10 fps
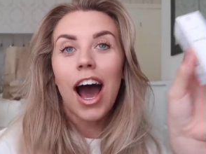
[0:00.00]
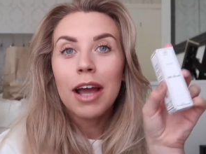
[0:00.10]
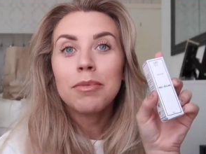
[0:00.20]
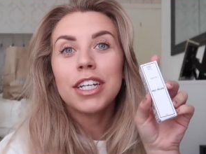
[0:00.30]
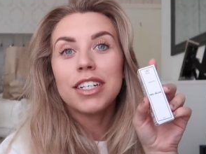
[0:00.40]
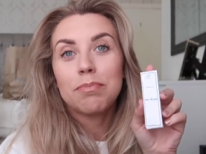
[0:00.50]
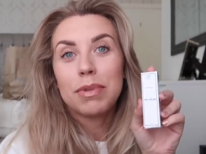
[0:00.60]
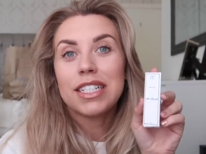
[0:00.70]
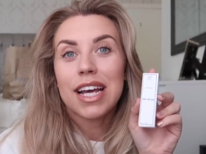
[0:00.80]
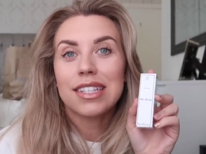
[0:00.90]
I'm going to
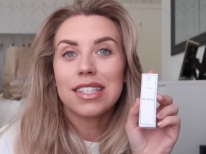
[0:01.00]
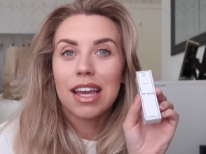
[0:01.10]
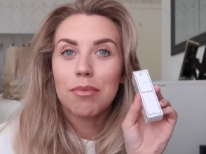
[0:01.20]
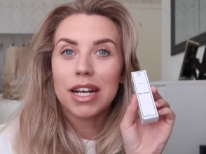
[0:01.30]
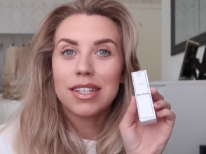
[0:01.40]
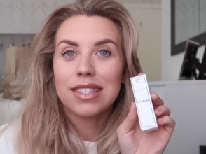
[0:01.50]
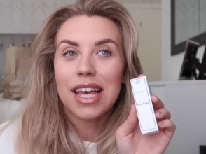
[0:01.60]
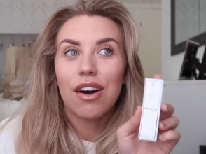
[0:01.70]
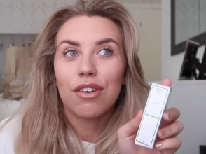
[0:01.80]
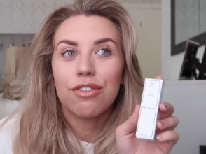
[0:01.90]
be testing it
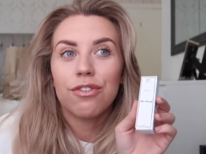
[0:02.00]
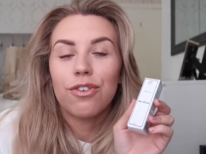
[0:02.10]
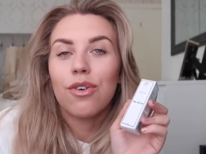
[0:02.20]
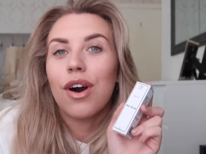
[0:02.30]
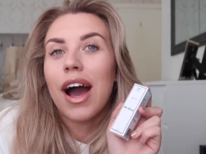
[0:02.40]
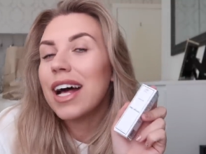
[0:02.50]
myself for